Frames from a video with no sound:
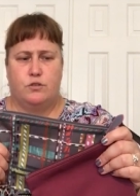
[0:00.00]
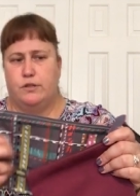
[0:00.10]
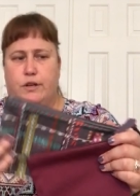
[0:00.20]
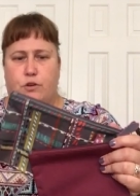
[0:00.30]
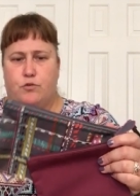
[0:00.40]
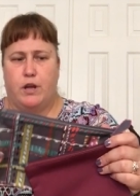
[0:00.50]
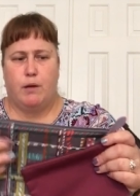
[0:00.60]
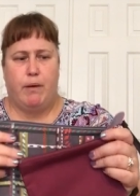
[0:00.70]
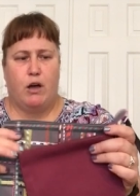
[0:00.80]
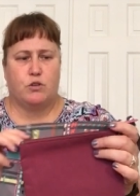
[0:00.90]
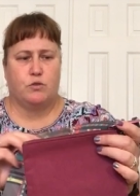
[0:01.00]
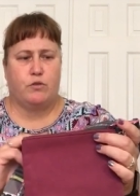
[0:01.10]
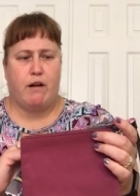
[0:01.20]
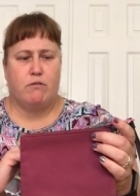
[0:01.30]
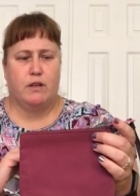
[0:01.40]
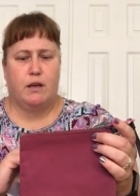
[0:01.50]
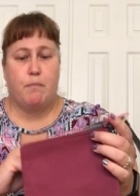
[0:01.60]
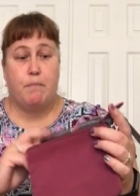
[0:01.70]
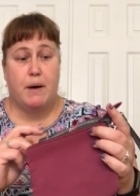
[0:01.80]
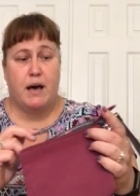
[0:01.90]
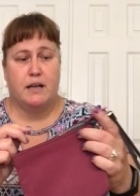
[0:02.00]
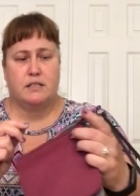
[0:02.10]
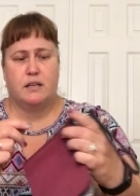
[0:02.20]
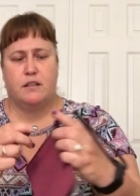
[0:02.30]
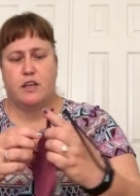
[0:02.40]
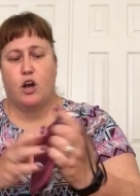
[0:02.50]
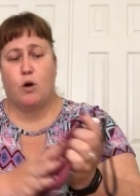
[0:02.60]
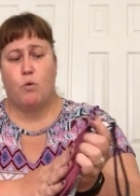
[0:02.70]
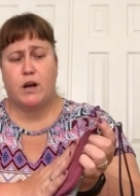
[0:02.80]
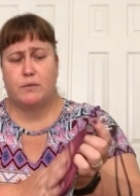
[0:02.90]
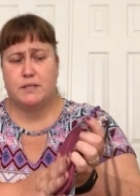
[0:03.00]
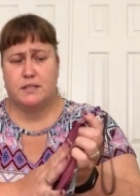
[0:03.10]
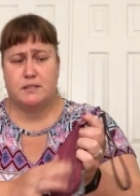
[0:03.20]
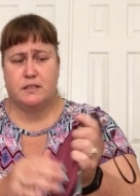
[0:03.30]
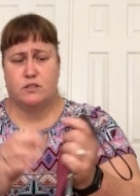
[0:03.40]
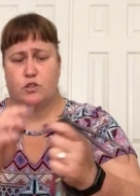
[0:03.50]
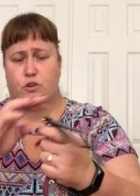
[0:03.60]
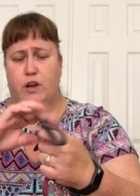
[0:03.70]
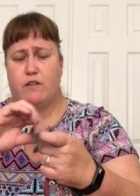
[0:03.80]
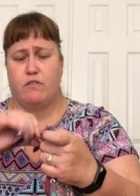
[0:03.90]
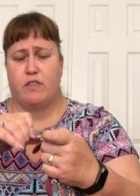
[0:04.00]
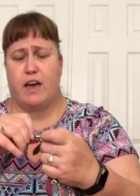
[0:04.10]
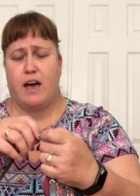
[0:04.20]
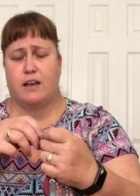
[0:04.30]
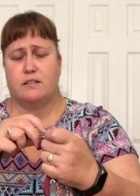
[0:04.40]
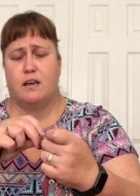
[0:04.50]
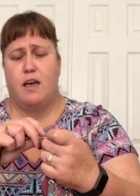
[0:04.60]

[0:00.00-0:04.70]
you know, trinket pouch when traveling, but they are water resistant, so they're great for that.